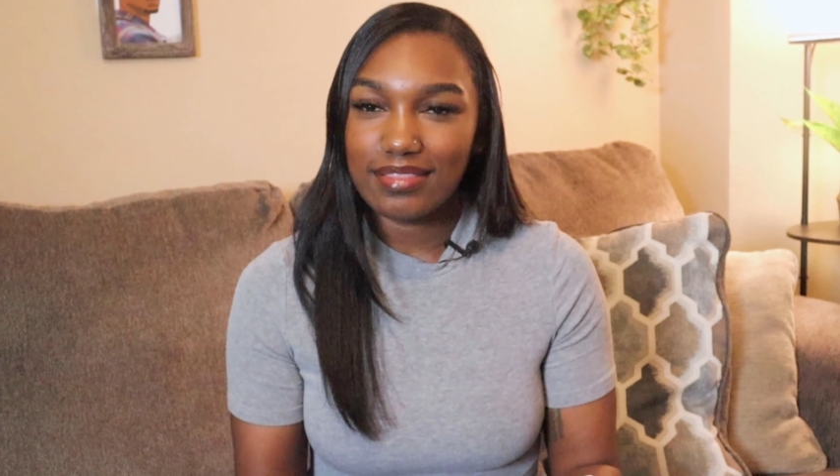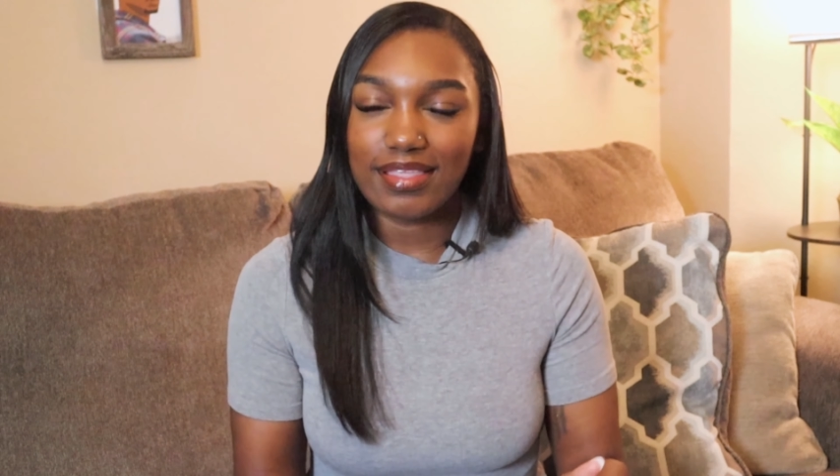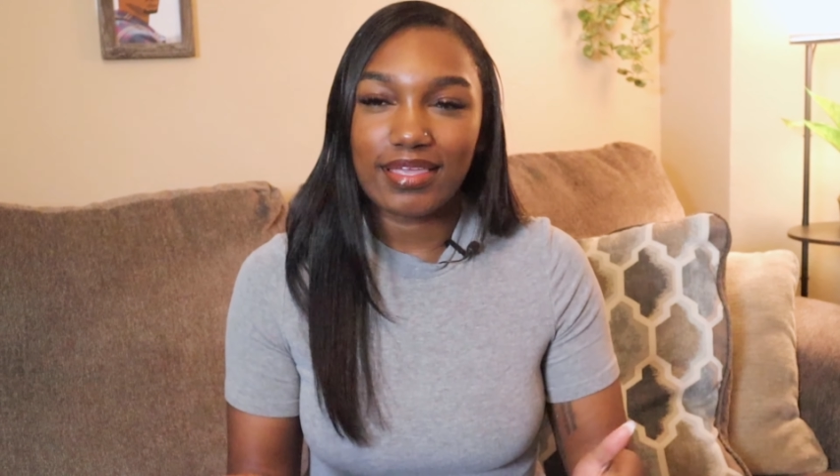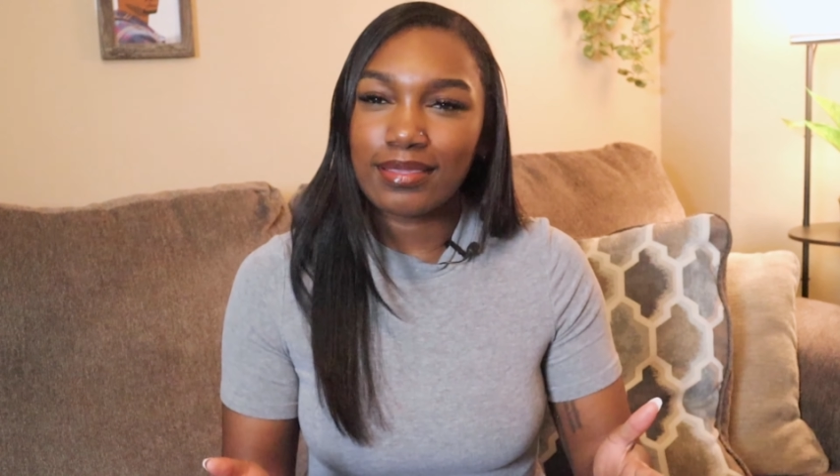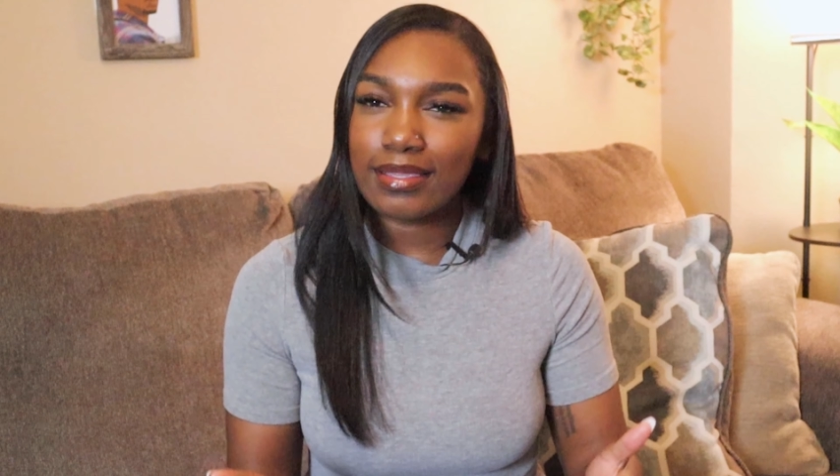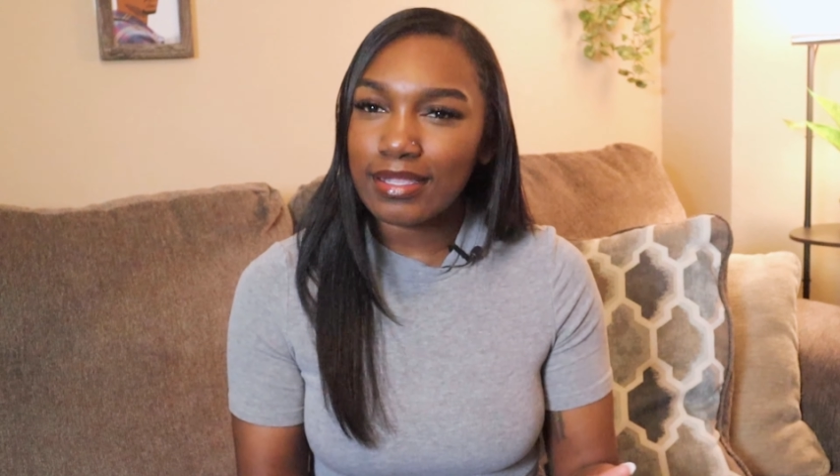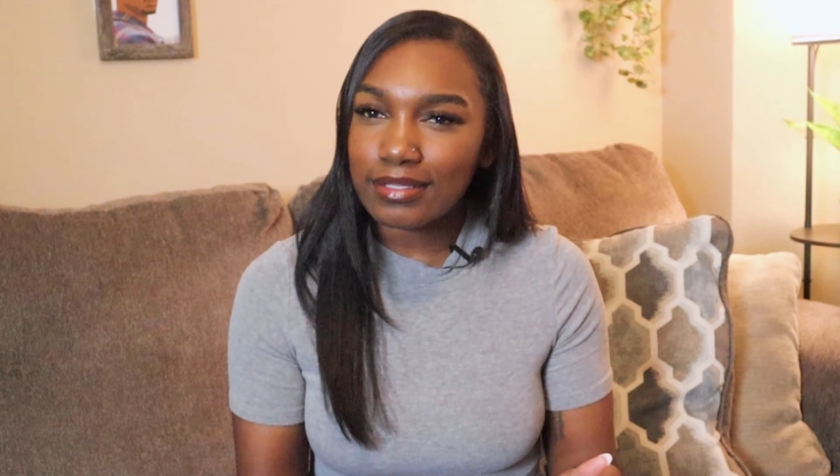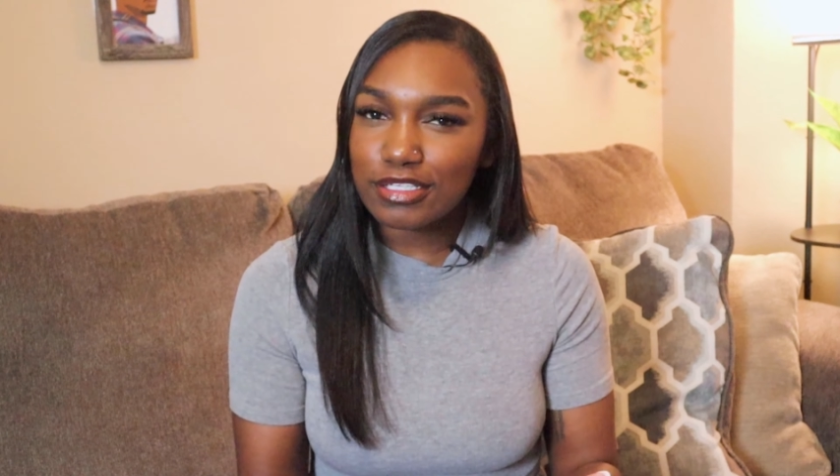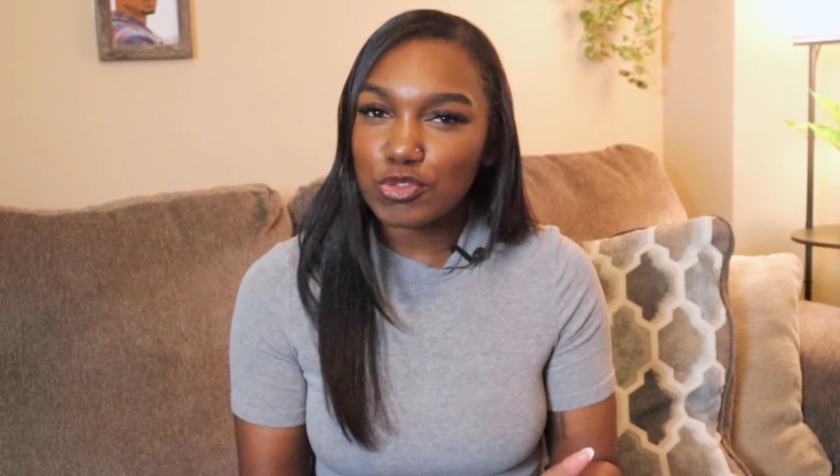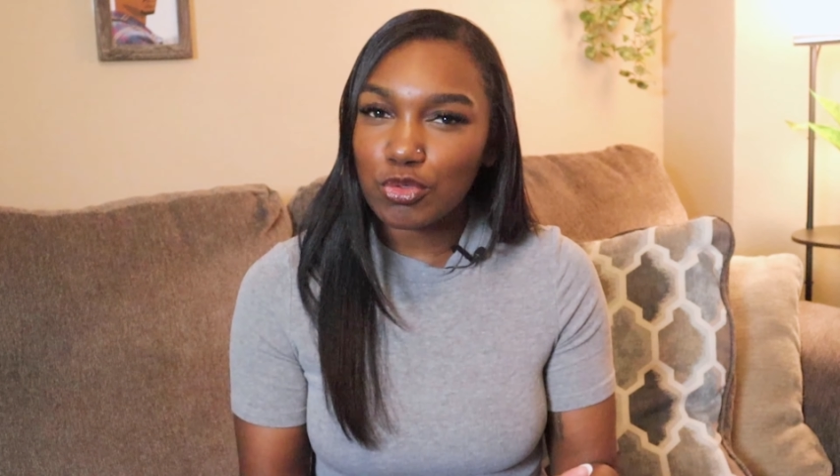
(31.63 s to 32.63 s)
thinking
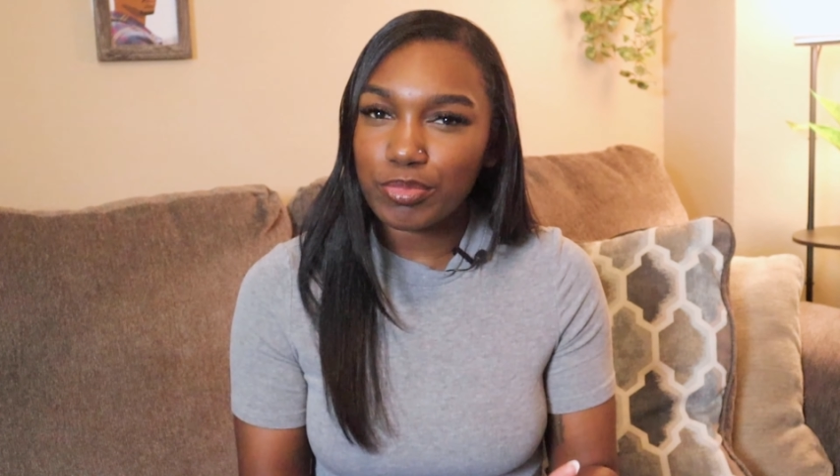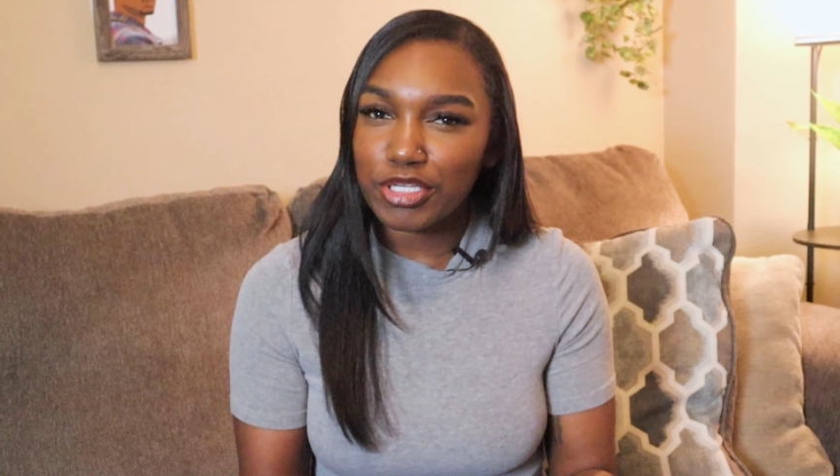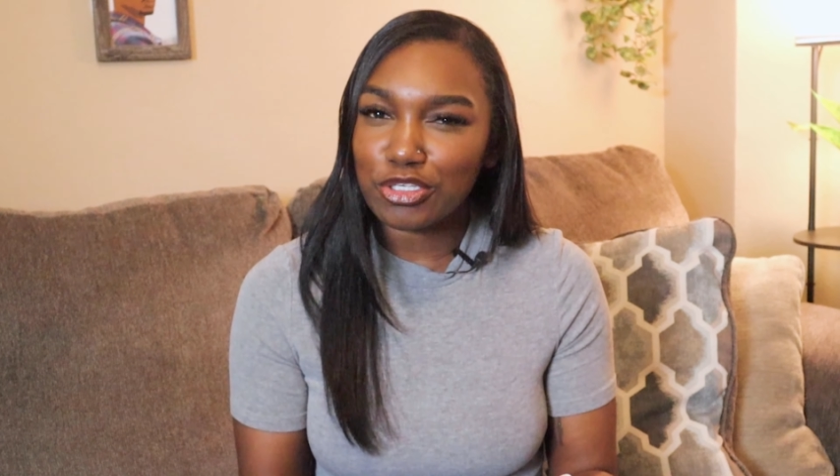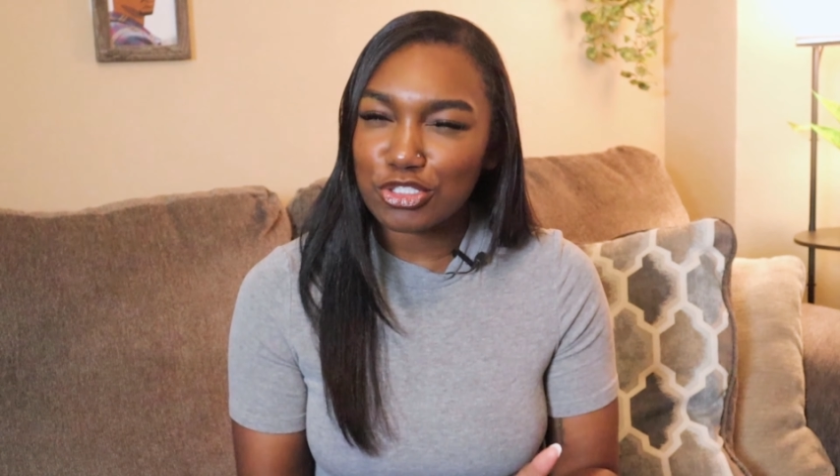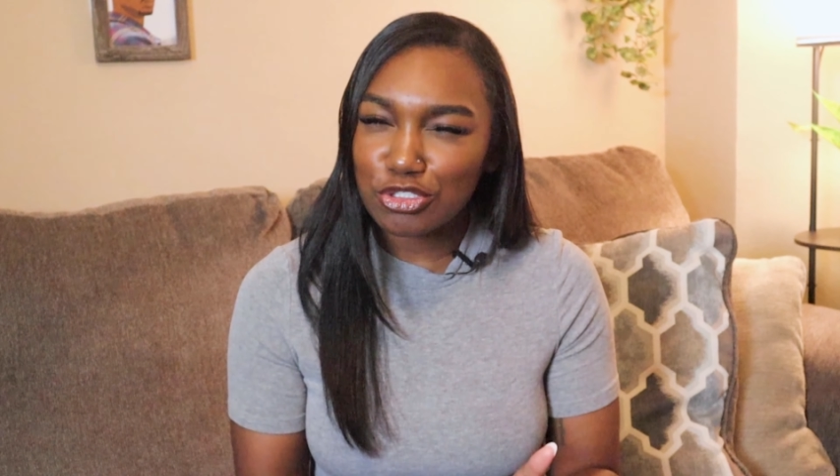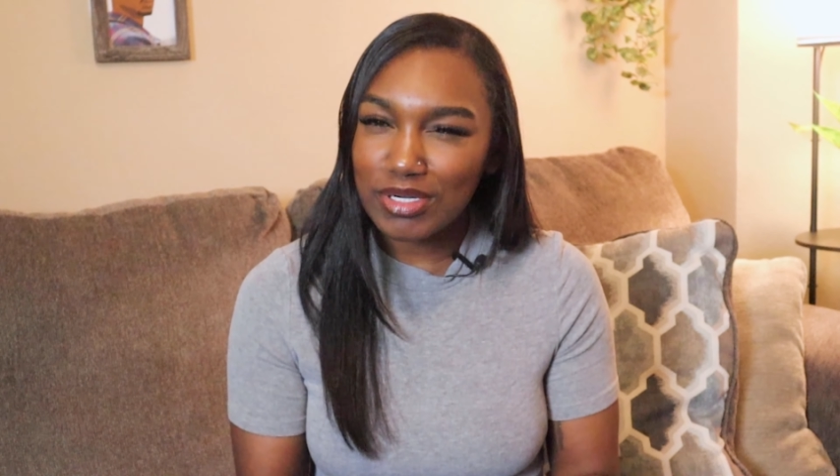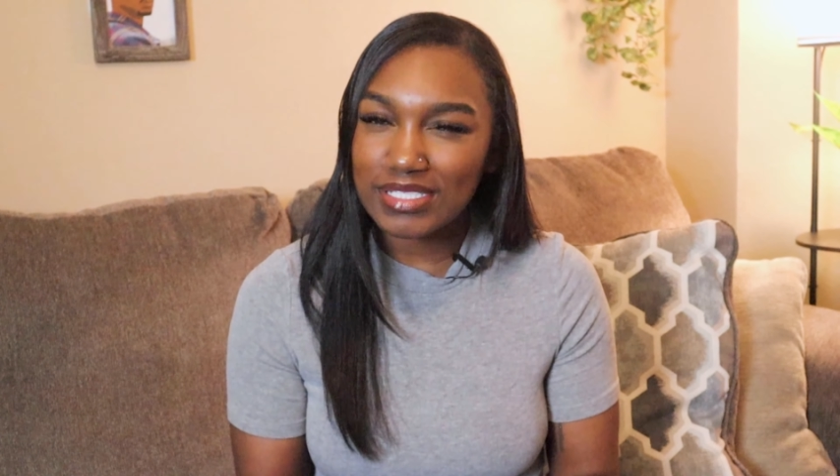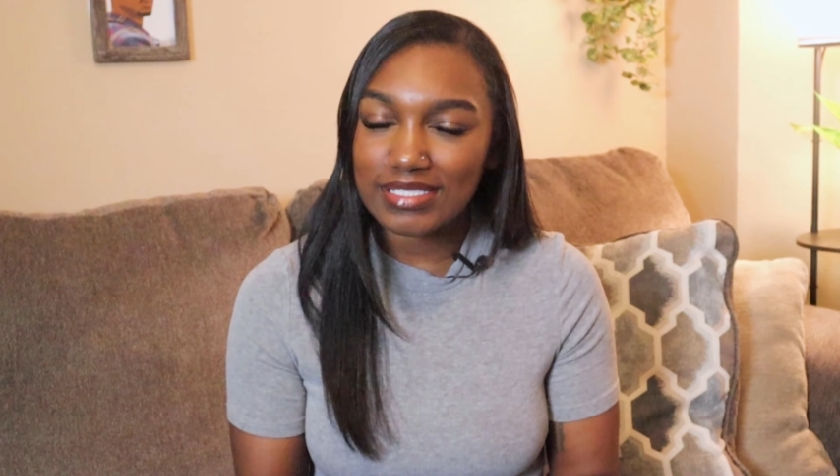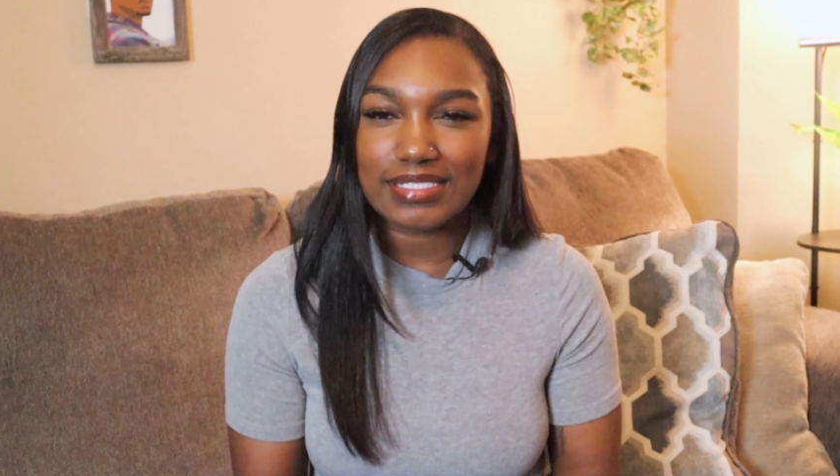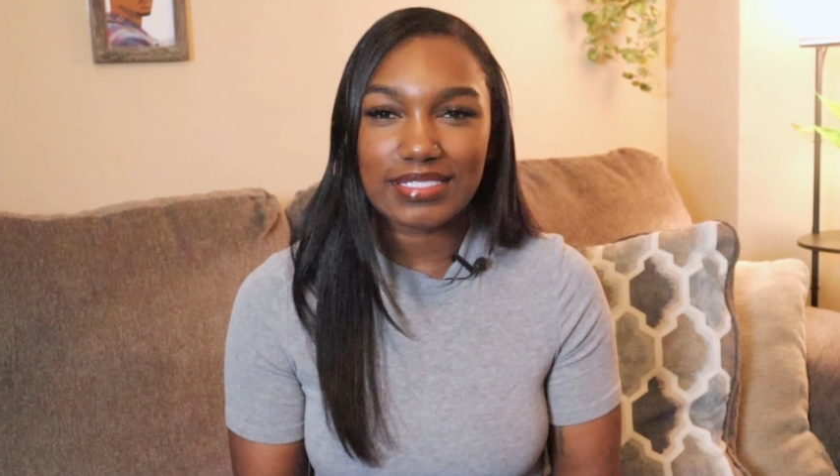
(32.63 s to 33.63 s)
English will be your trusty